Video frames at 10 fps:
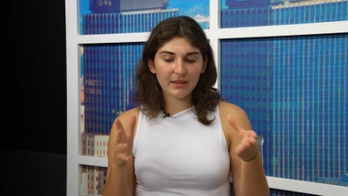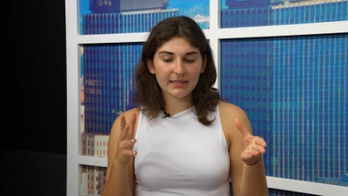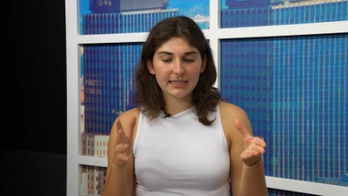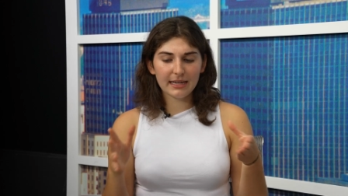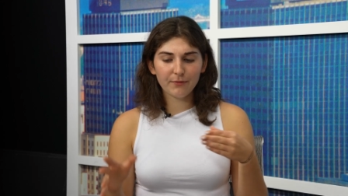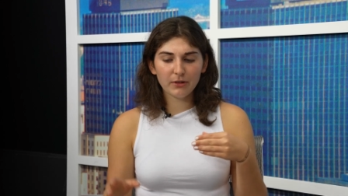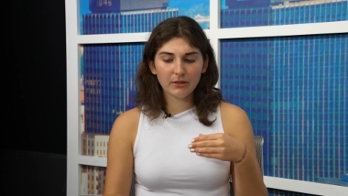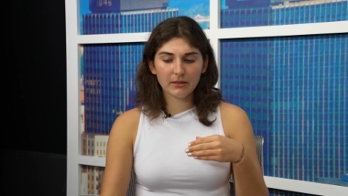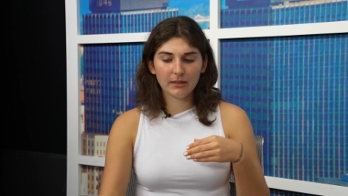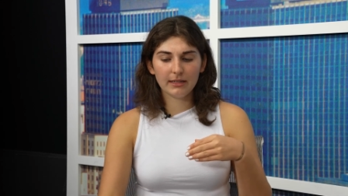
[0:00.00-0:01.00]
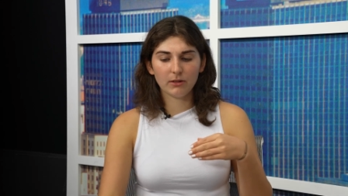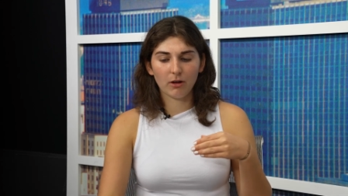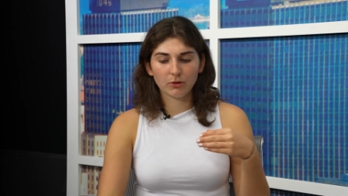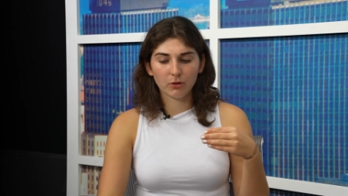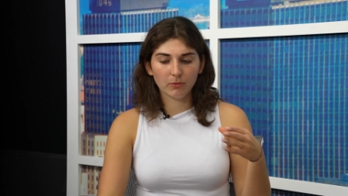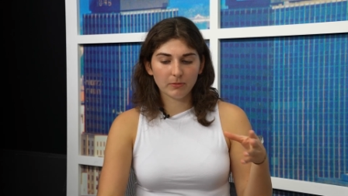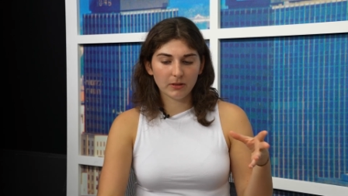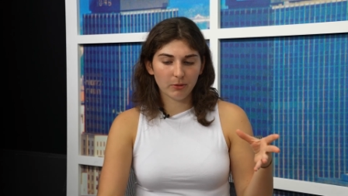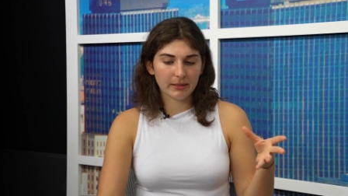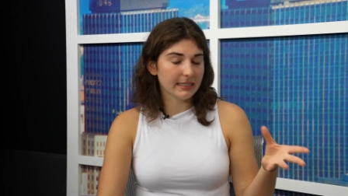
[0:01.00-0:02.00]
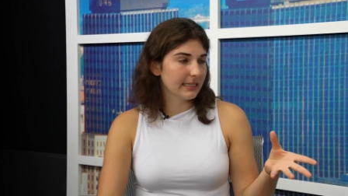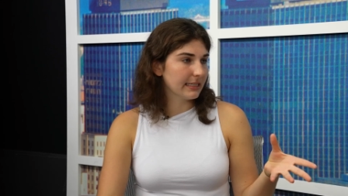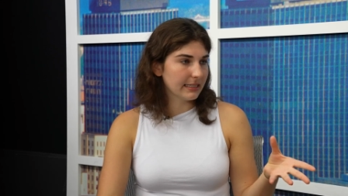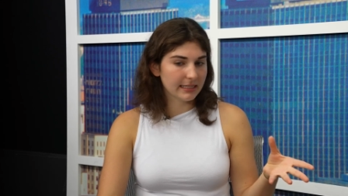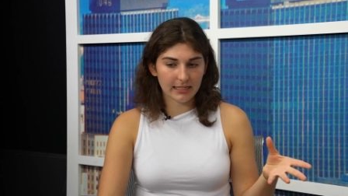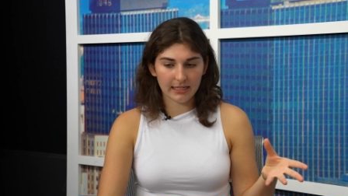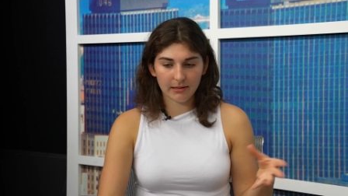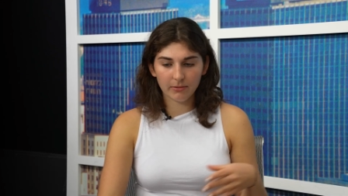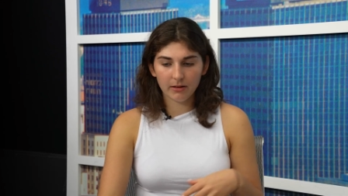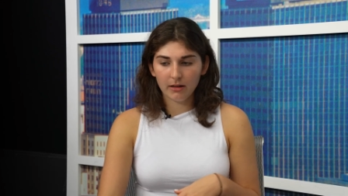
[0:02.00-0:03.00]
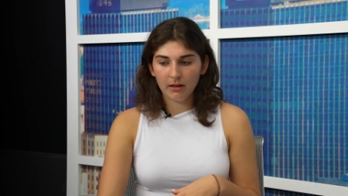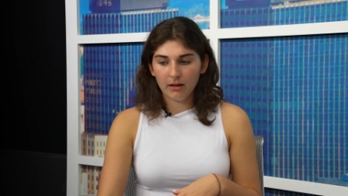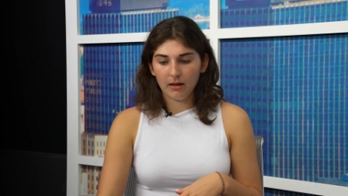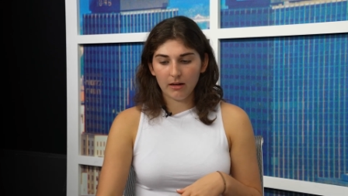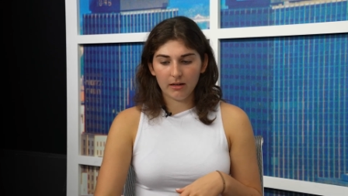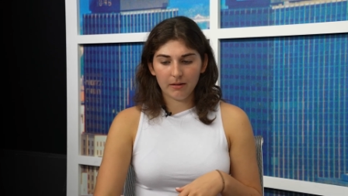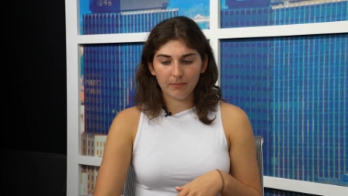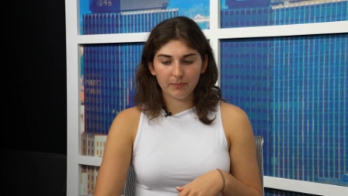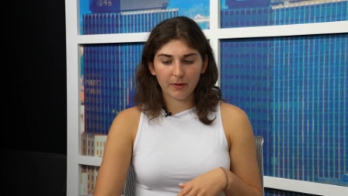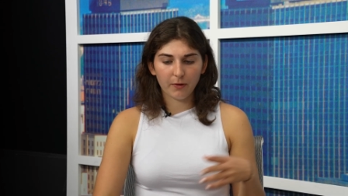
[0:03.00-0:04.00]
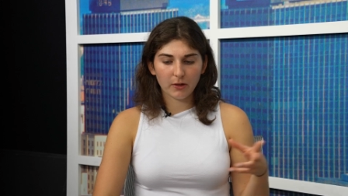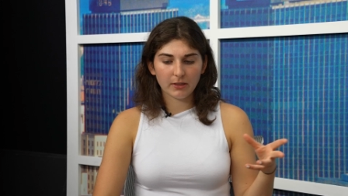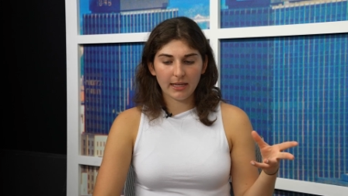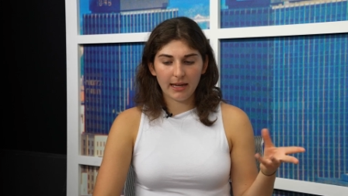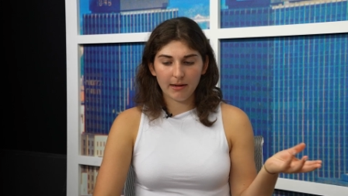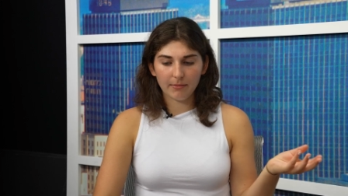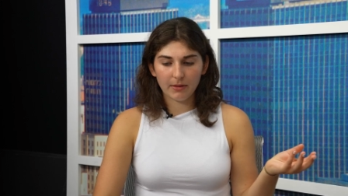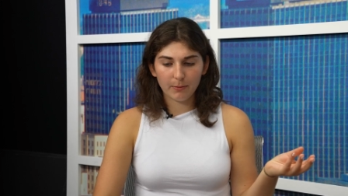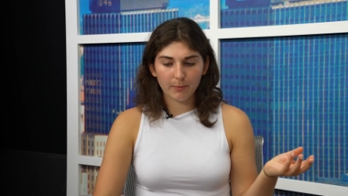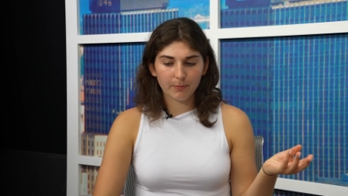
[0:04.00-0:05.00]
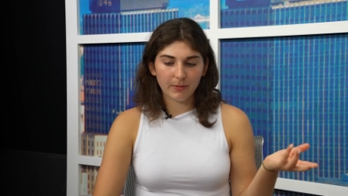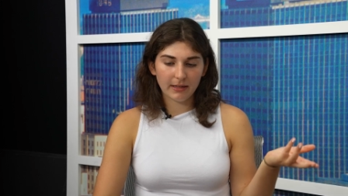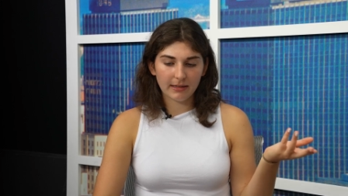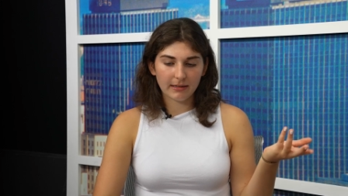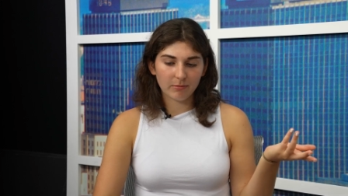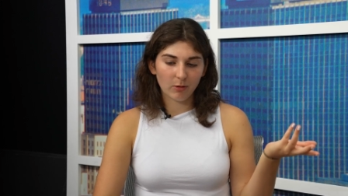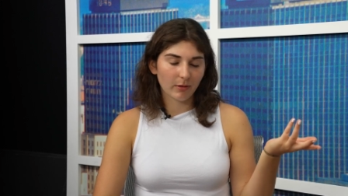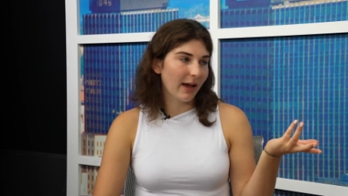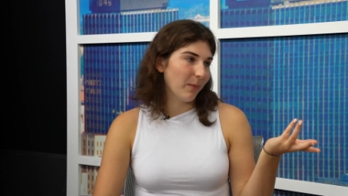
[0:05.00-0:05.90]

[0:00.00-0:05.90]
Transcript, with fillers: Stanford is also you know a decent team. Um, the first game they beat well, Cal